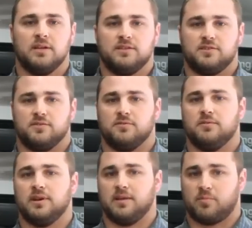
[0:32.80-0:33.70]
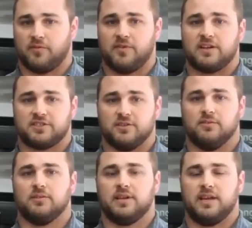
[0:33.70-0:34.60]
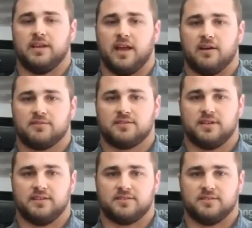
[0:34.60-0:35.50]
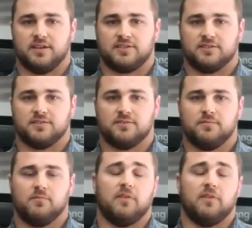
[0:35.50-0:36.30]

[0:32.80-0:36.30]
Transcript: to professional in-house installations.